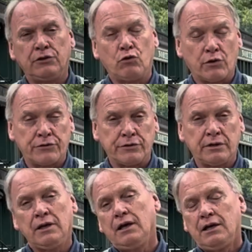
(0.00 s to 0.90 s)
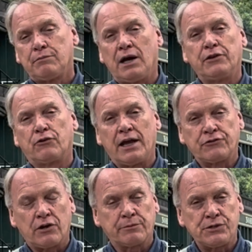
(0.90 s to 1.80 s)
Northern, by the Grand
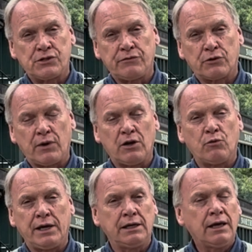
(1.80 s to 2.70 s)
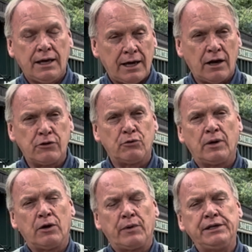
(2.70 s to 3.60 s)
Trunk Pacific Railway, and other
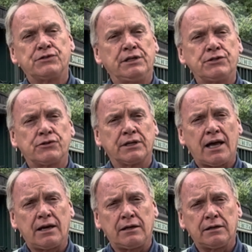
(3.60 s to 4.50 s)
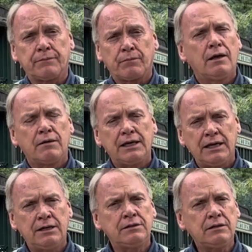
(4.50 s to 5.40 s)
railways in Eastern Canada.
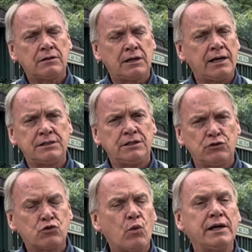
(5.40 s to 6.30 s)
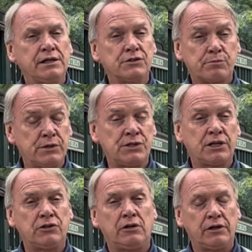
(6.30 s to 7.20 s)
In the 1920s,
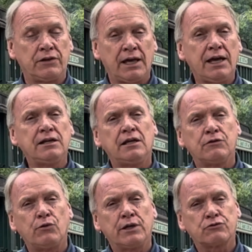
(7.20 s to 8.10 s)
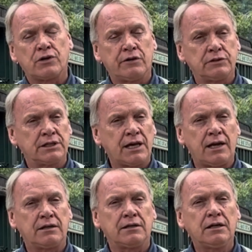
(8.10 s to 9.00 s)
particularly the heyday of rail travel in
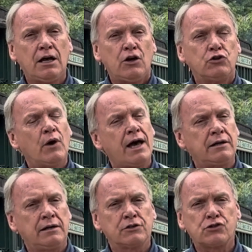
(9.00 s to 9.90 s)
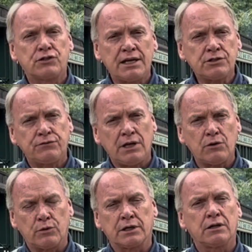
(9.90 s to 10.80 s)
Canada, you had an extensive
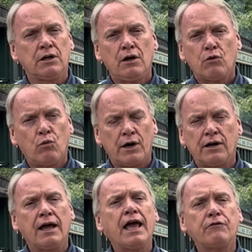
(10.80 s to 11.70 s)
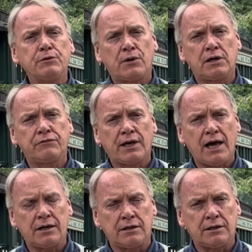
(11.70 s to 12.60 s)
network where every part of
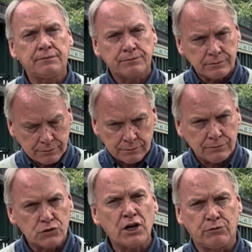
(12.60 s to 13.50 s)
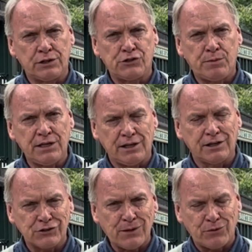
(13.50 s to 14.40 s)
Canada, generally speaking,
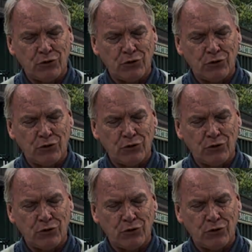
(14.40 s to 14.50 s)
except the